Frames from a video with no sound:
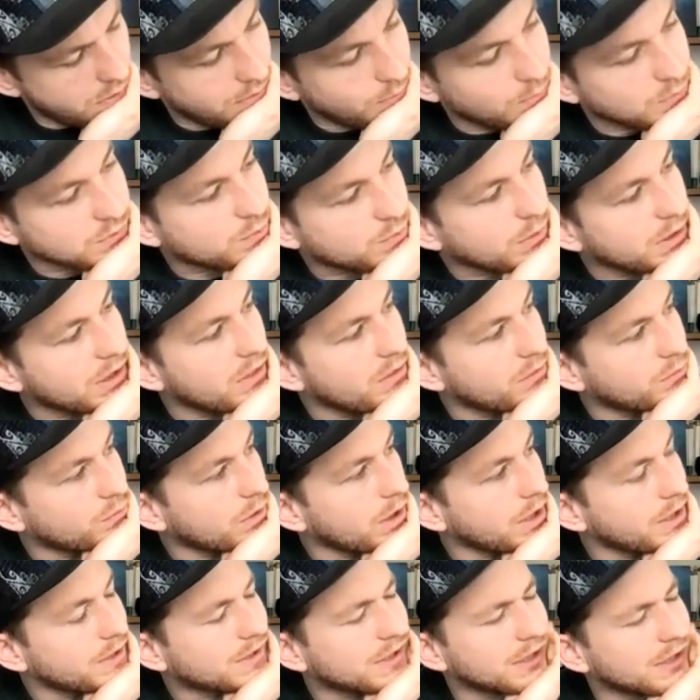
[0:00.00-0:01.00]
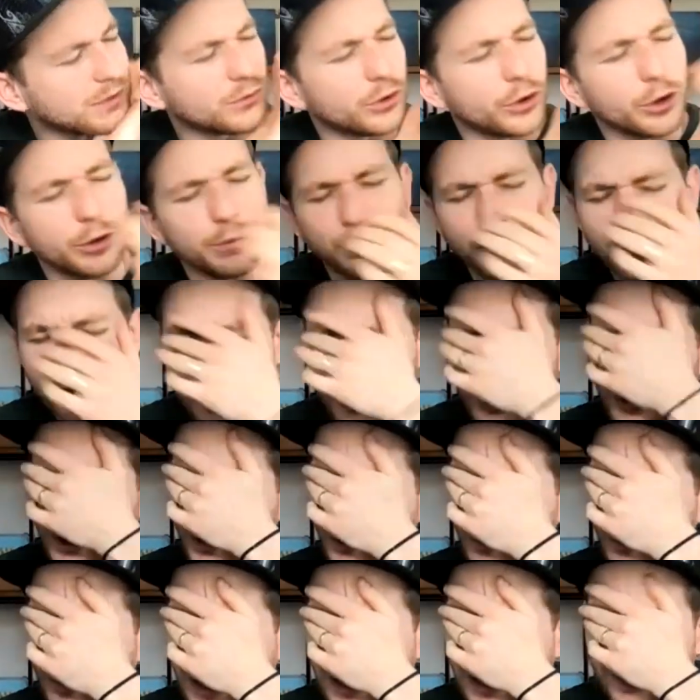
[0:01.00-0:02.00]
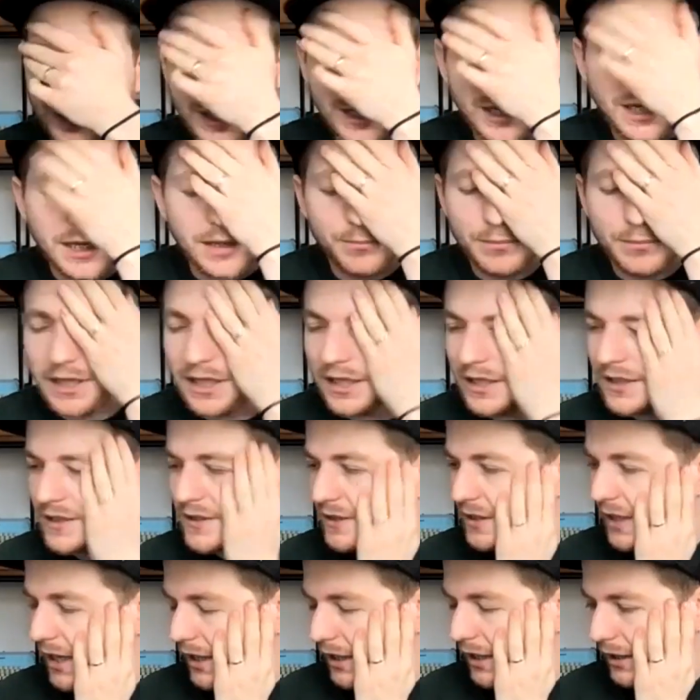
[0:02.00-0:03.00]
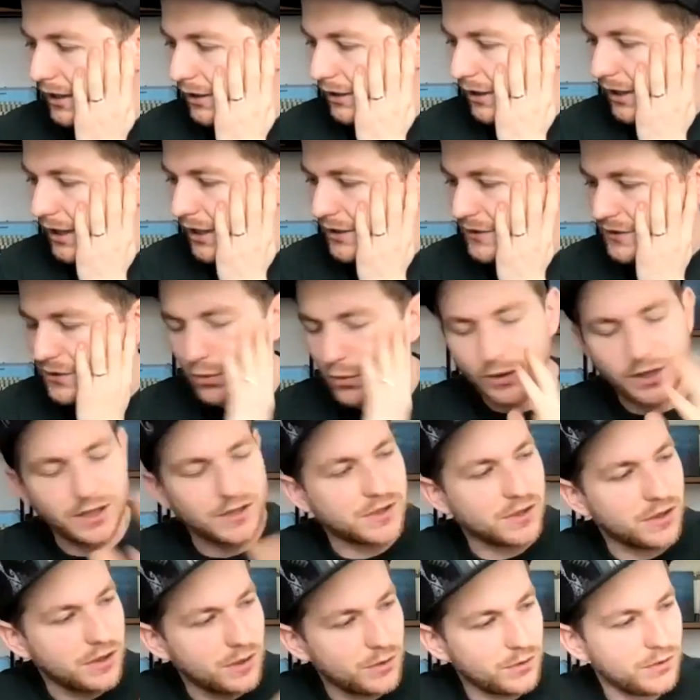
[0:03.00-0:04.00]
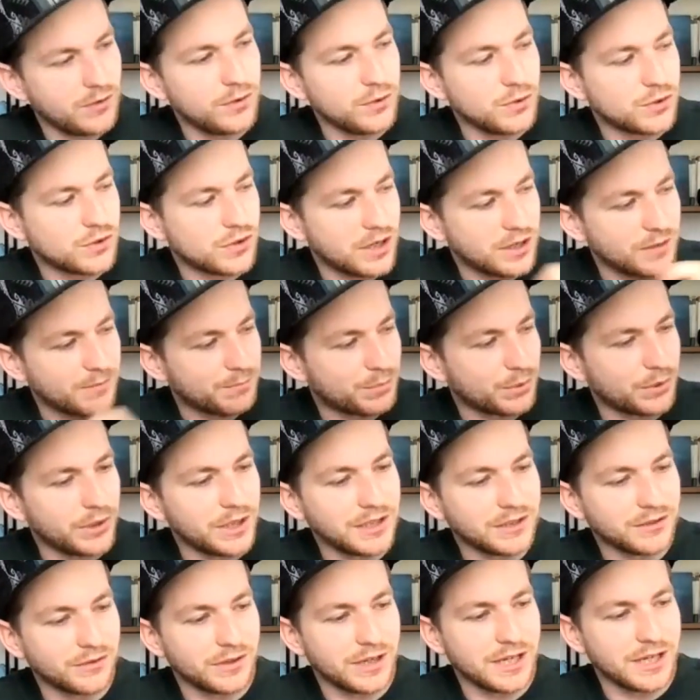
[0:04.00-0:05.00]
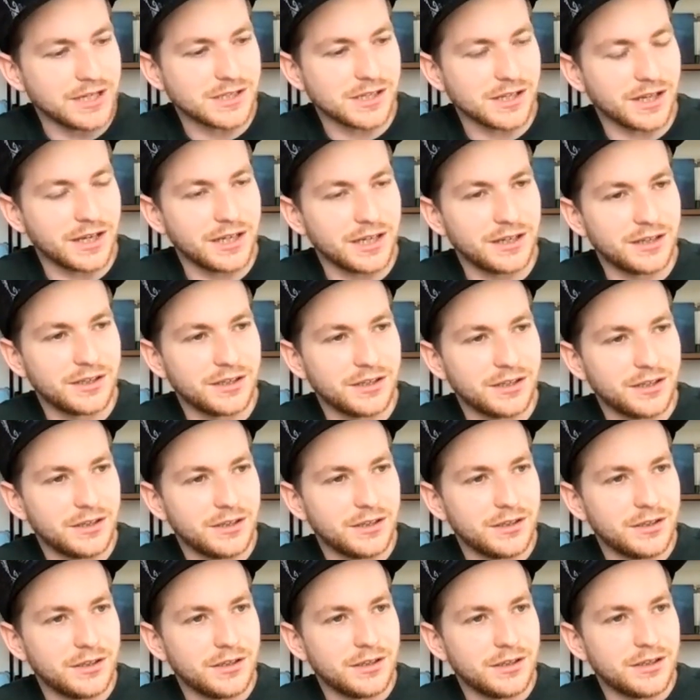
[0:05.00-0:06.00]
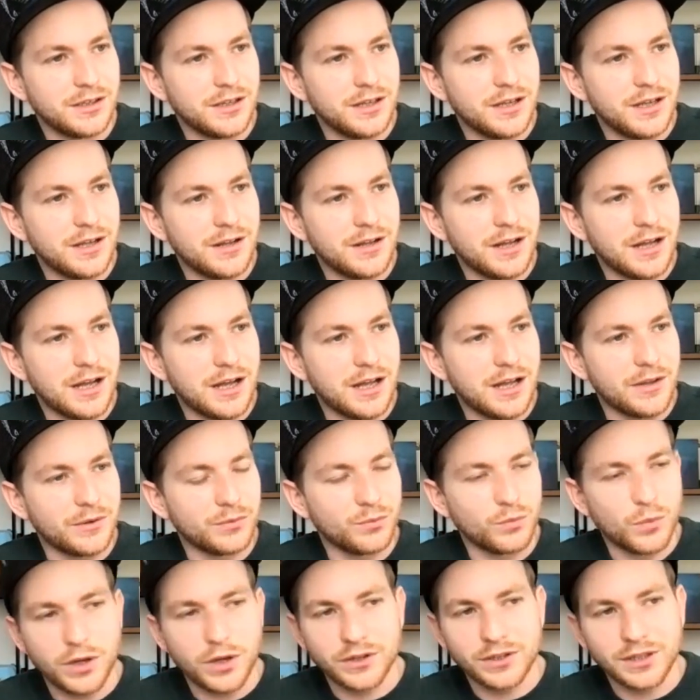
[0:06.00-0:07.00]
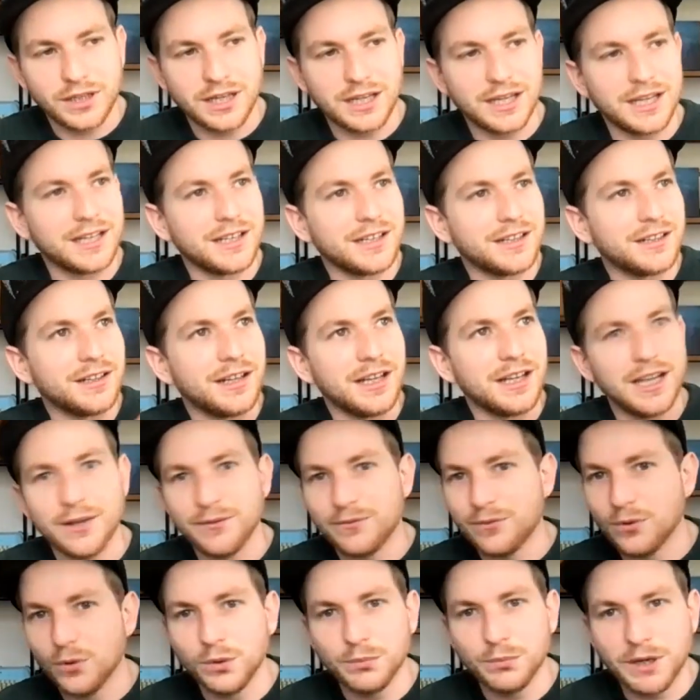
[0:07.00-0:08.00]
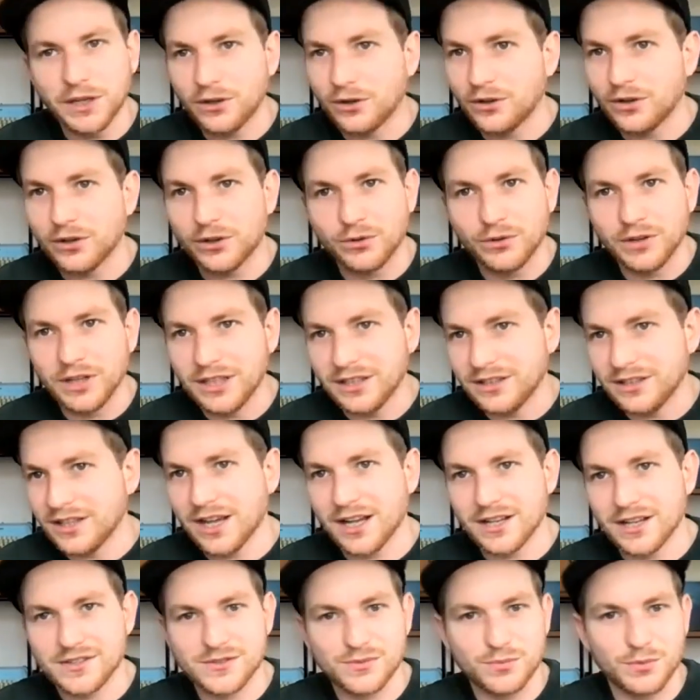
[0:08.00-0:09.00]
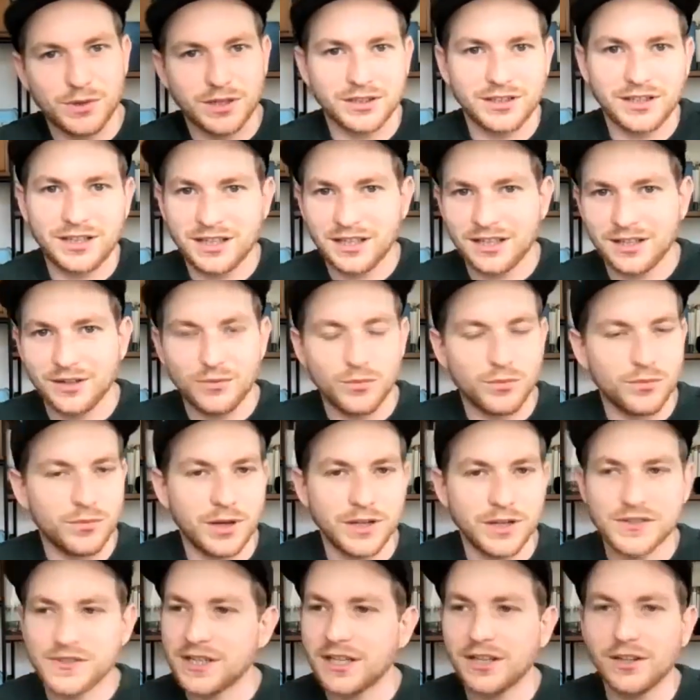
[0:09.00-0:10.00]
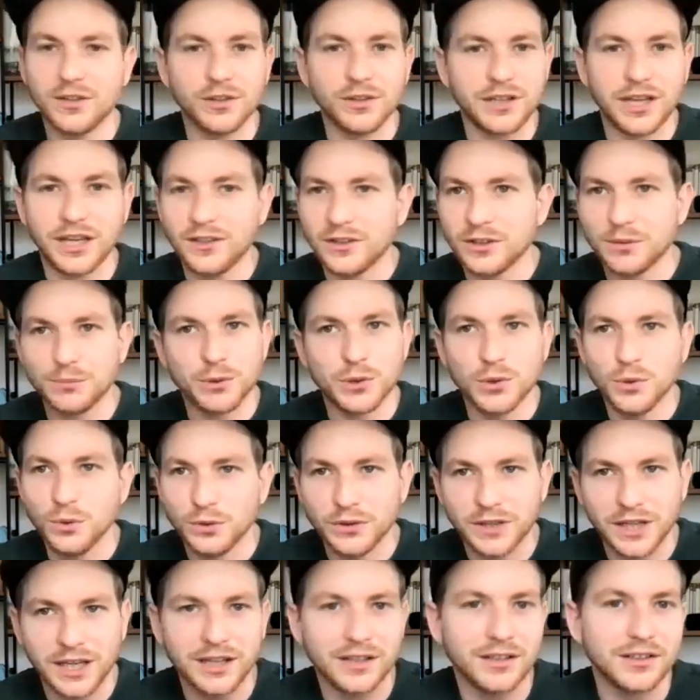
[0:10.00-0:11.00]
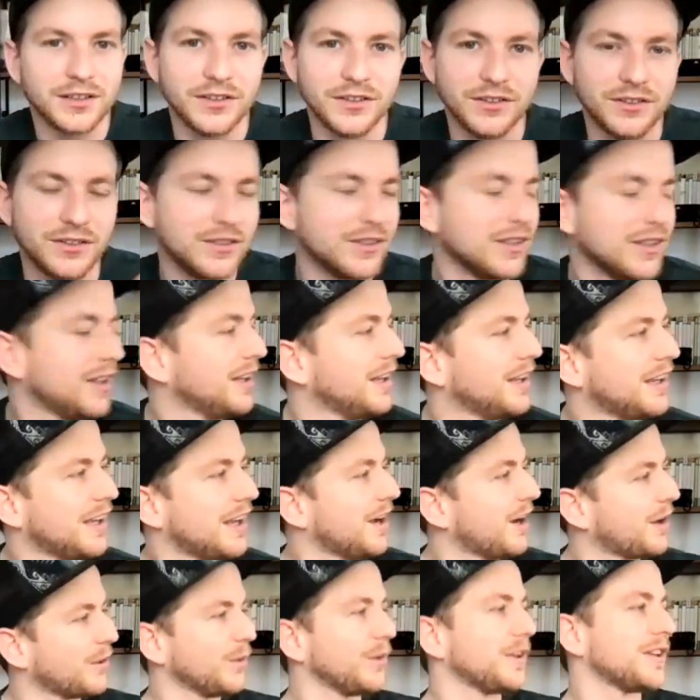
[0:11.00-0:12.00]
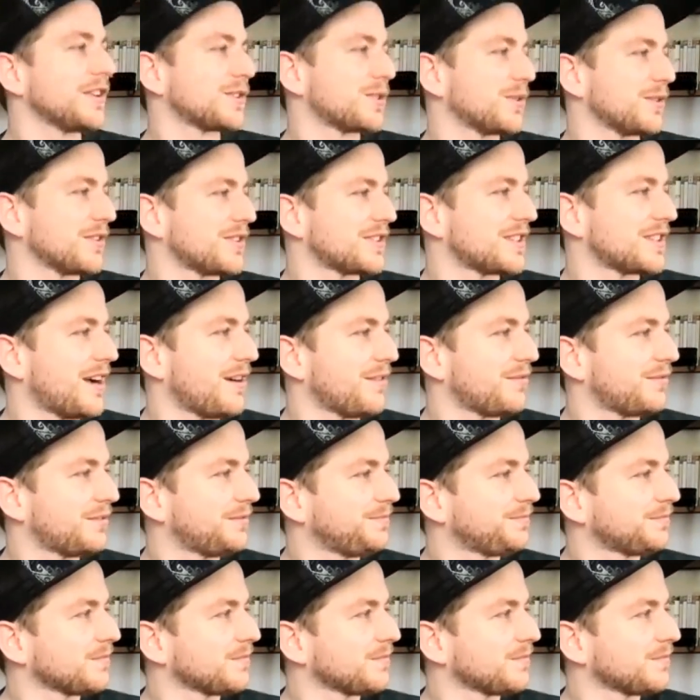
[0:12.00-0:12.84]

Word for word: It was one in the writing room where um, he's saying he's talking to Uhtred and Brida, and he's like, "And one king, if all men are agreed, yes, one king, yeah. like single kingdom called England, and all this sort of stuff."